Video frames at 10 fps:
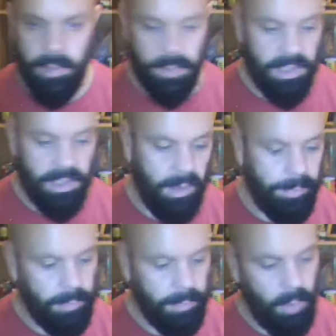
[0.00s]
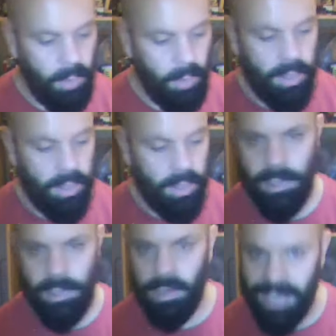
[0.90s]
So when you've got the
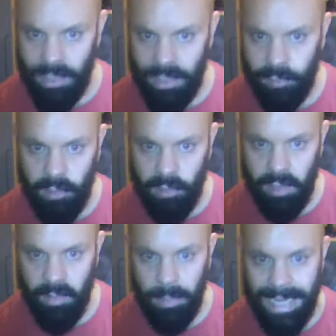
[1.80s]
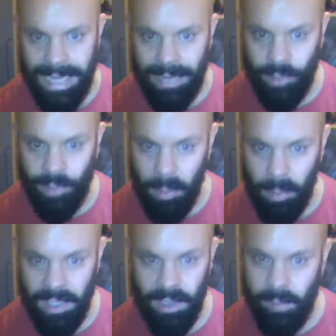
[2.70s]
actual scene on the front cover played out in the comic,
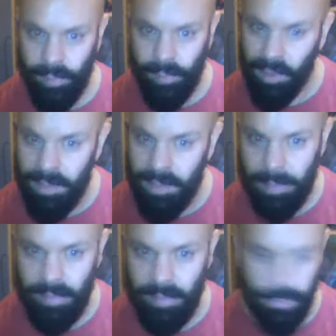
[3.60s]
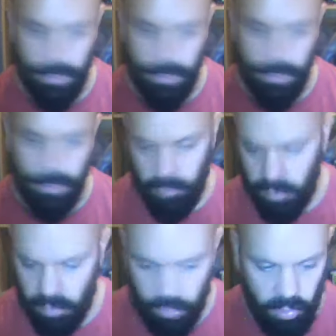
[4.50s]
you don't feel like you've been ripped off.
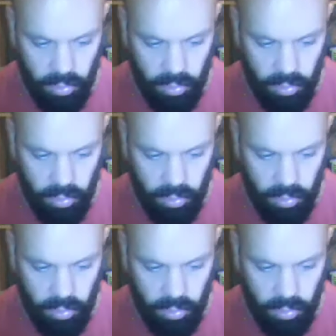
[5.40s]
It's good